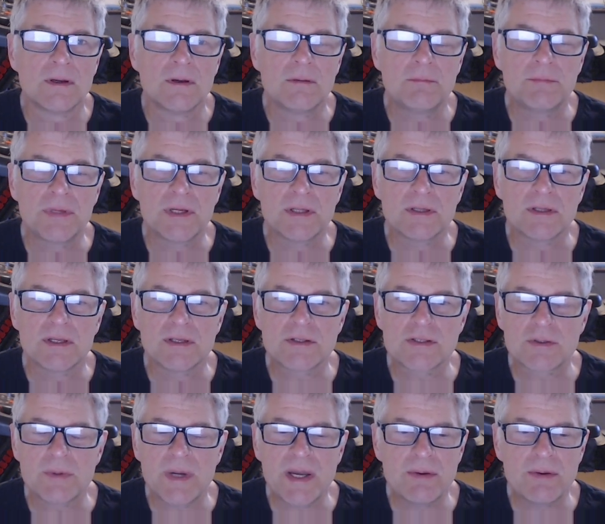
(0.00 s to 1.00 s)
But a
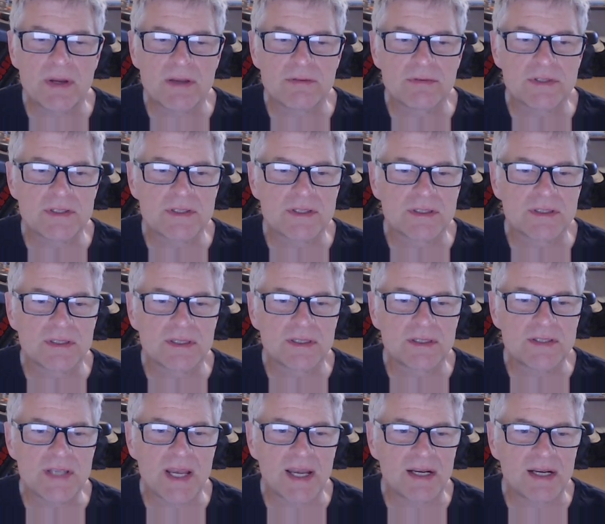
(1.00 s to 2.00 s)
square wave isn't
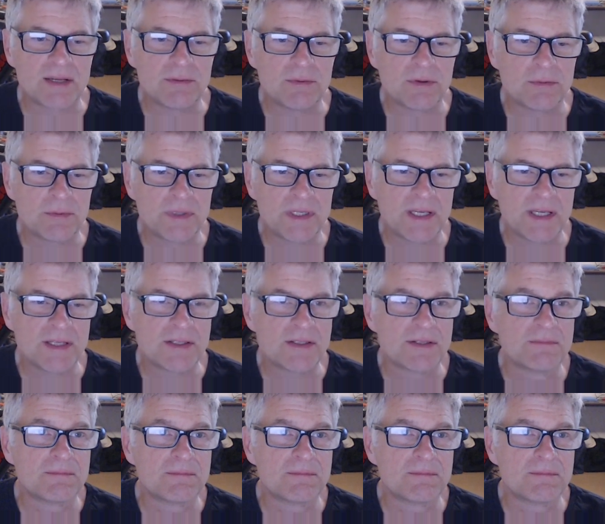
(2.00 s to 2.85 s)
exactly what we need.